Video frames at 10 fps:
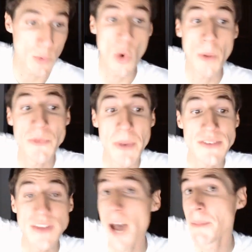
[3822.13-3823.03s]
warp
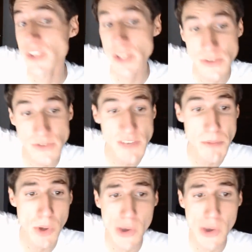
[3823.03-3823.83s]
space-time is inconceivable,